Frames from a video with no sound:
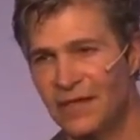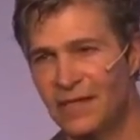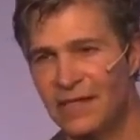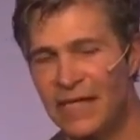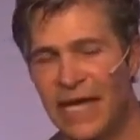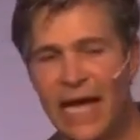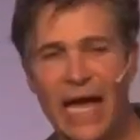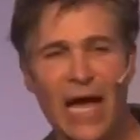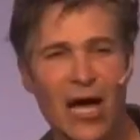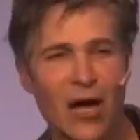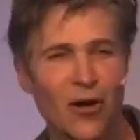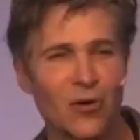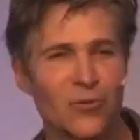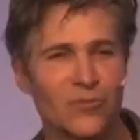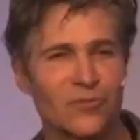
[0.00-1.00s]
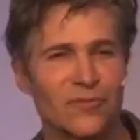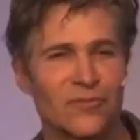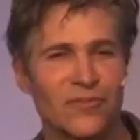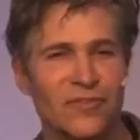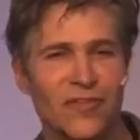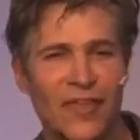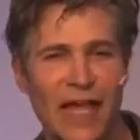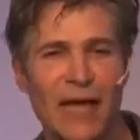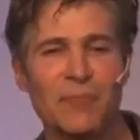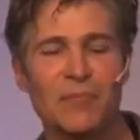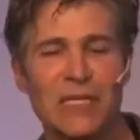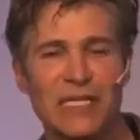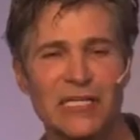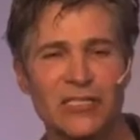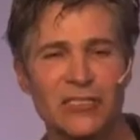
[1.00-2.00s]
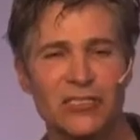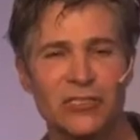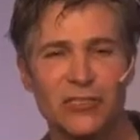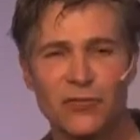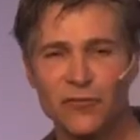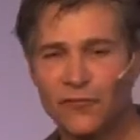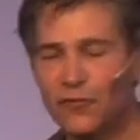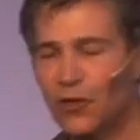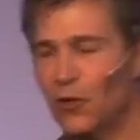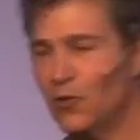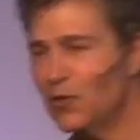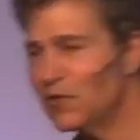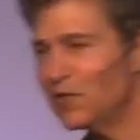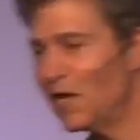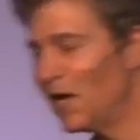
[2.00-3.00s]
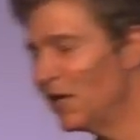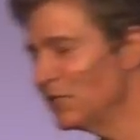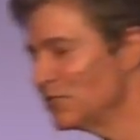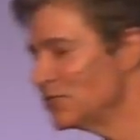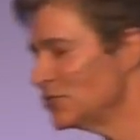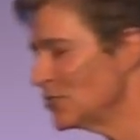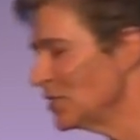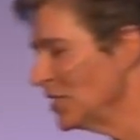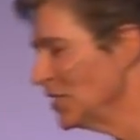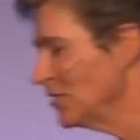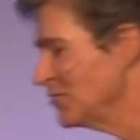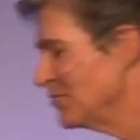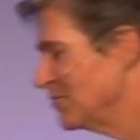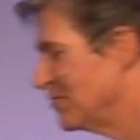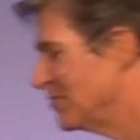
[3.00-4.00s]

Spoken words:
Now, that means you're flowing downstream